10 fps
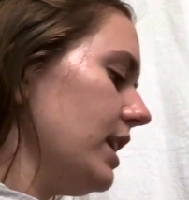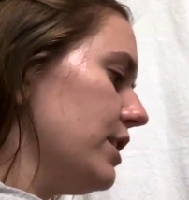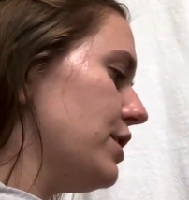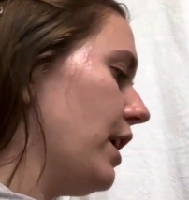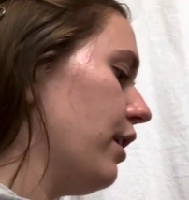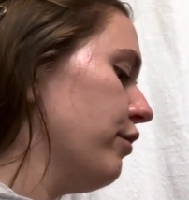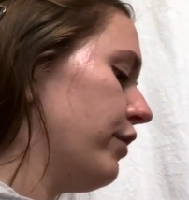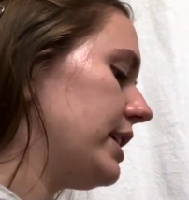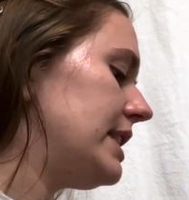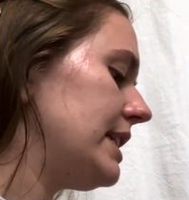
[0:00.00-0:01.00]
So
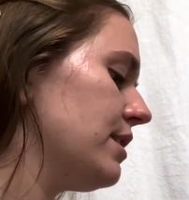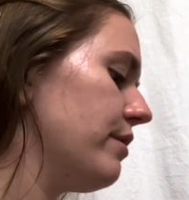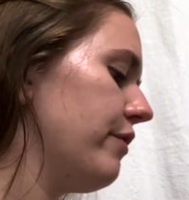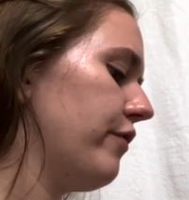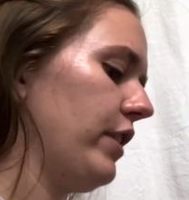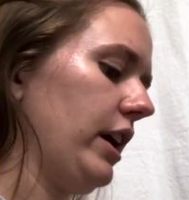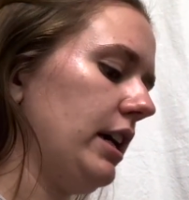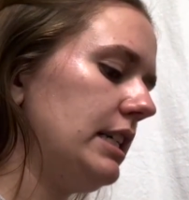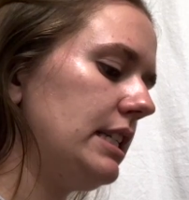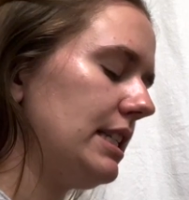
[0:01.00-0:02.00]
first things
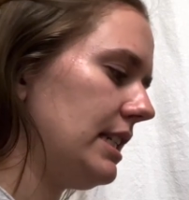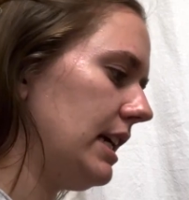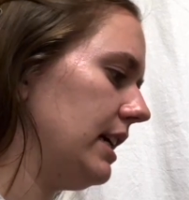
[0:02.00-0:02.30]
first,